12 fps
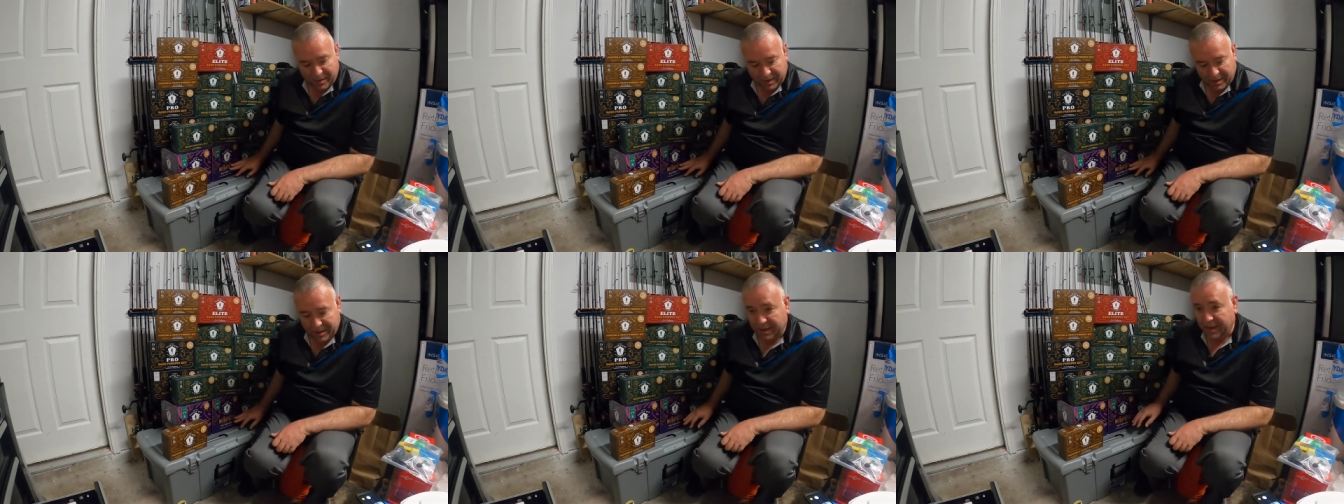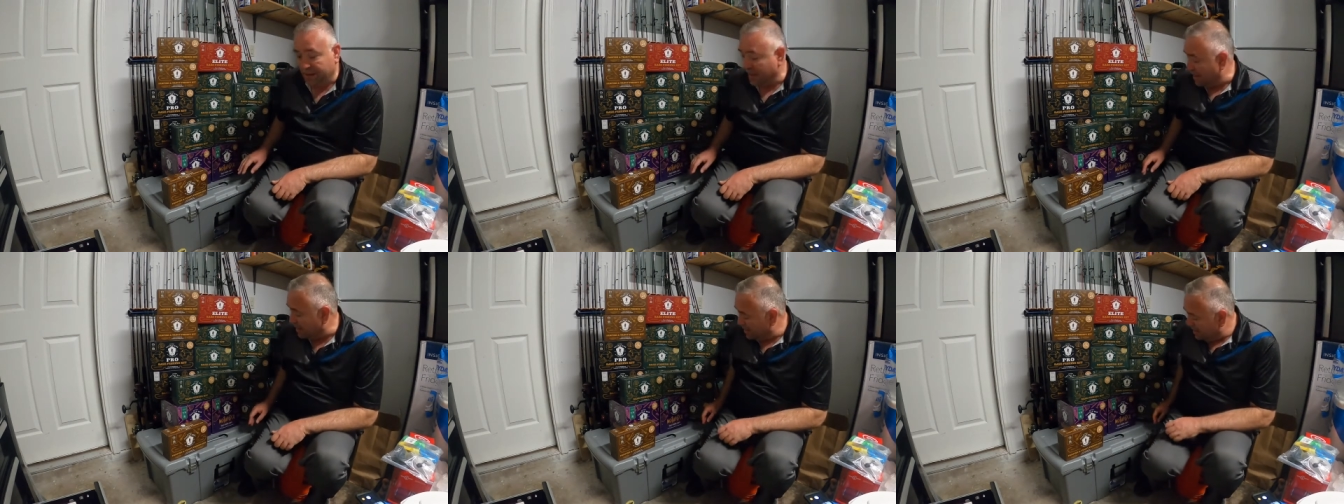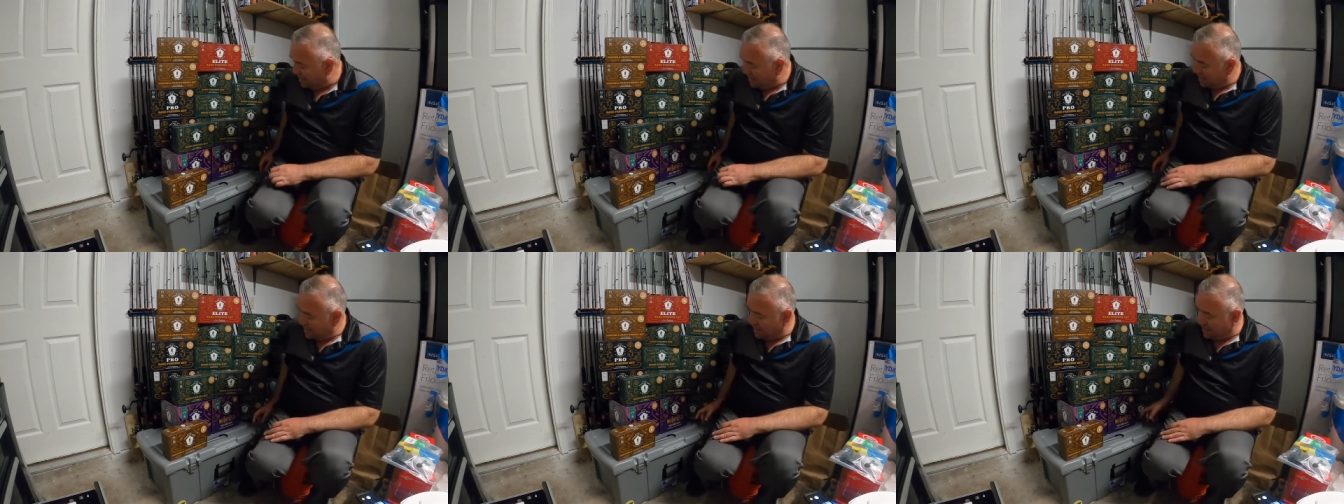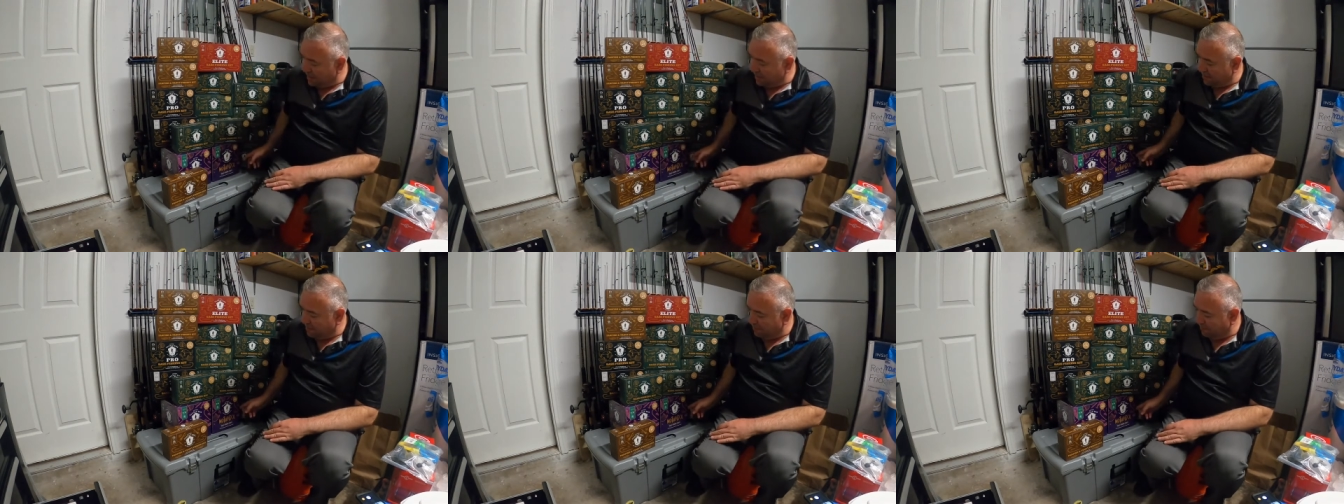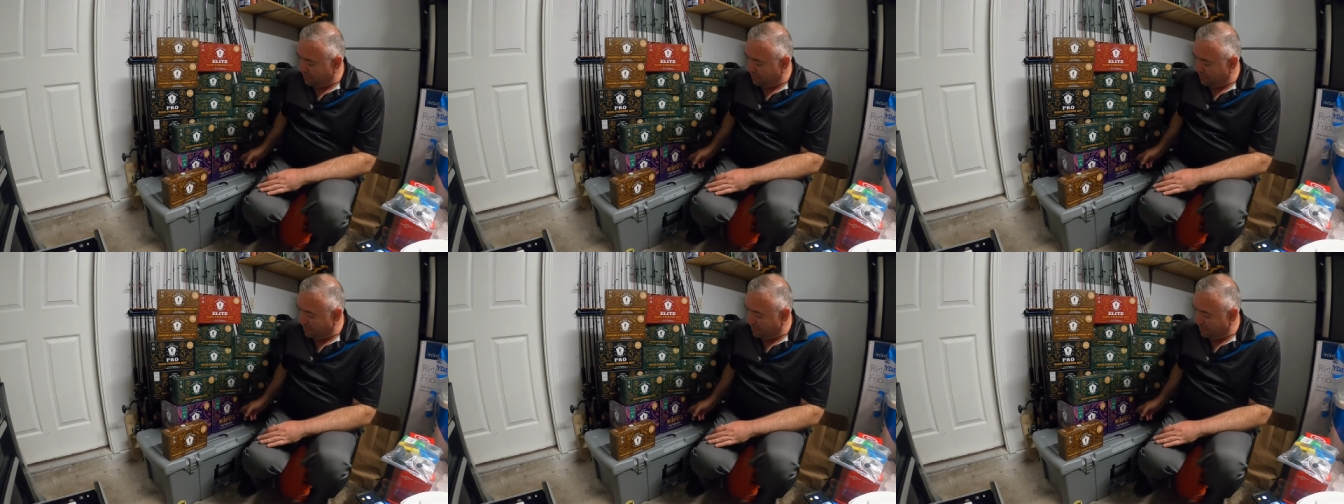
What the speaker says: You can see that. Um,